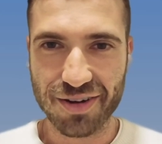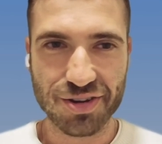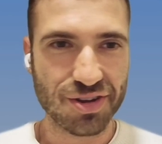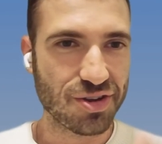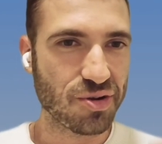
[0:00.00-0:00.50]

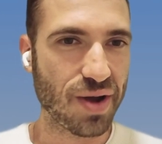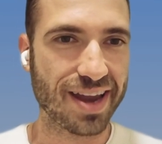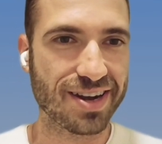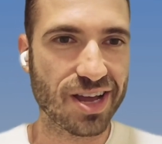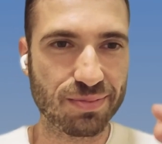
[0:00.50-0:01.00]
you
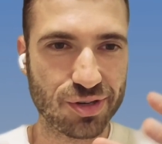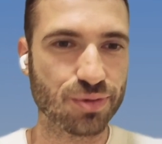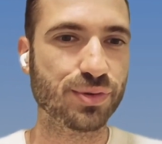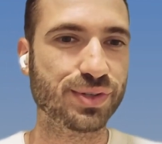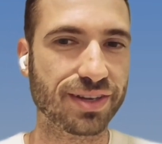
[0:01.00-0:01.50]
end up
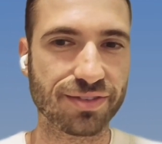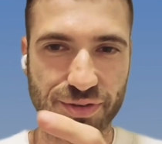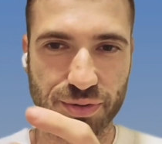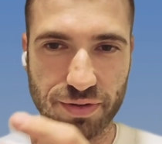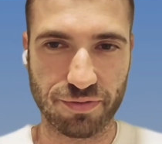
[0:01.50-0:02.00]
choosing
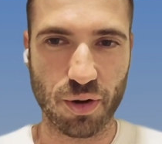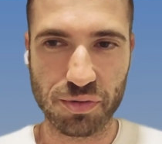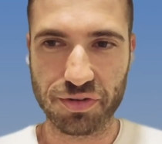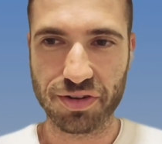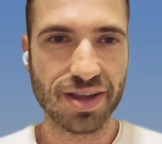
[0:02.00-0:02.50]
to
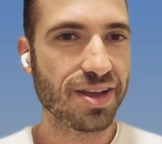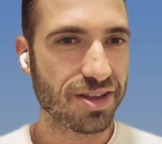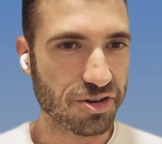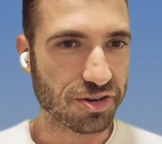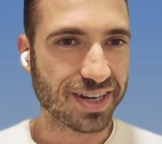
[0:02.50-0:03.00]
devote
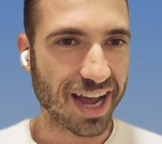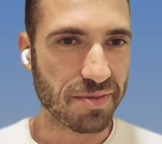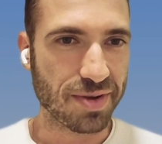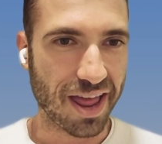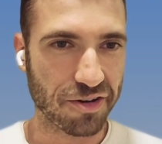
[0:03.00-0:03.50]
your
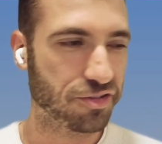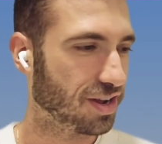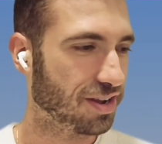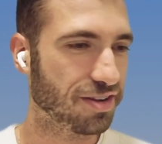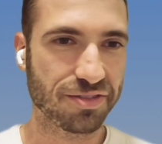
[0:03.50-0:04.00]
time and
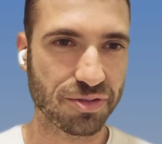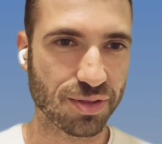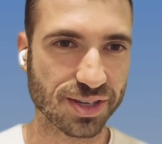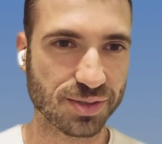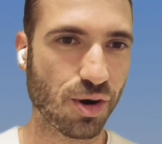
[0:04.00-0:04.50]
energy to
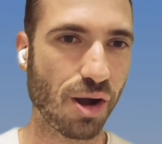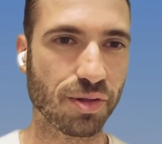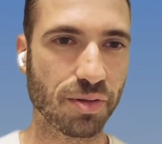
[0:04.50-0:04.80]
this problem?